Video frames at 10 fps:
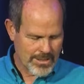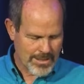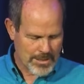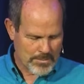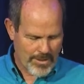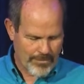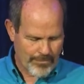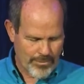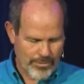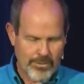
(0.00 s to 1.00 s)
does bear
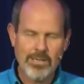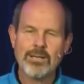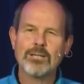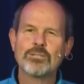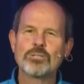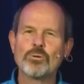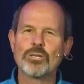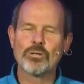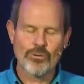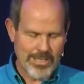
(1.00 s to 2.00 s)
fruit to
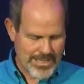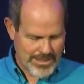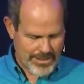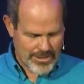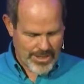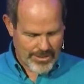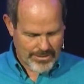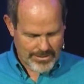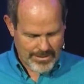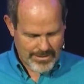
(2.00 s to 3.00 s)
increase its
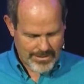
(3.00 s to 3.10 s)
yield.